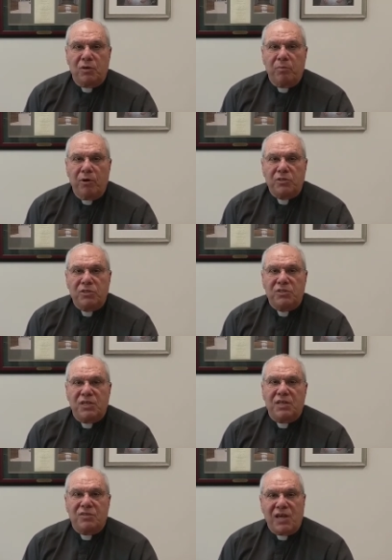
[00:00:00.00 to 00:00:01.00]

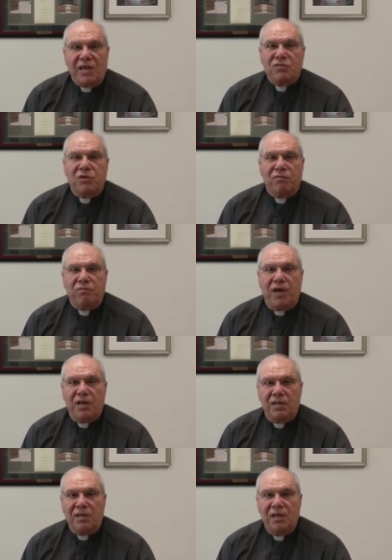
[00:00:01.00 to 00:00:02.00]
Emergency Disaster
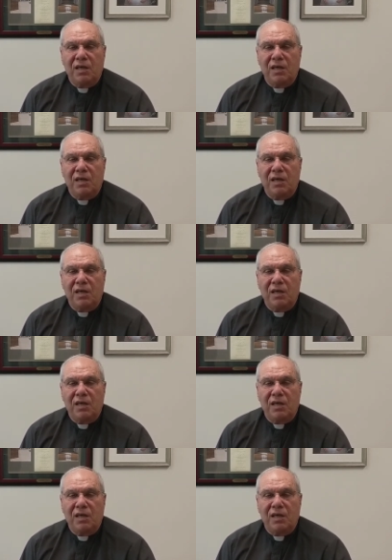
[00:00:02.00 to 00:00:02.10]
Fund